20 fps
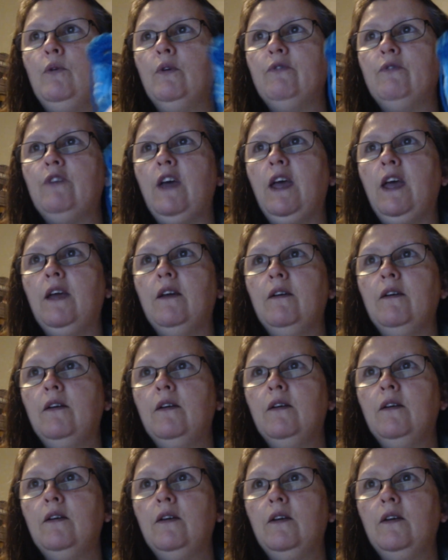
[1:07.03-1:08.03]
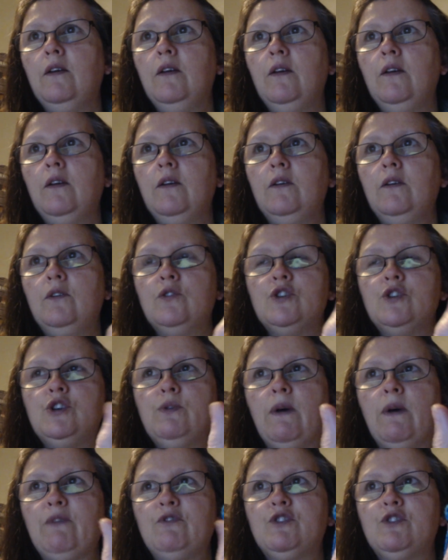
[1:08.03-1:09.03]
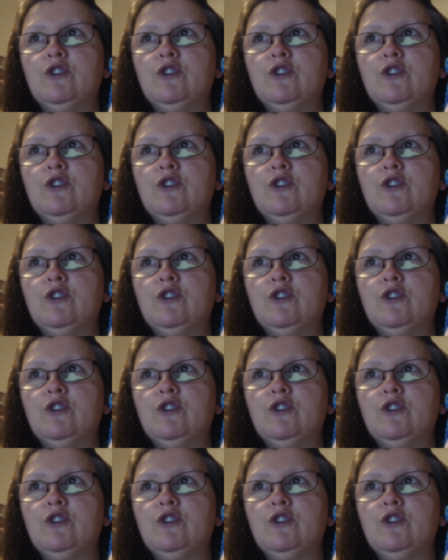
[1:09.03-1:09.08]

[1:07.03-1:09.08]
of it, because you have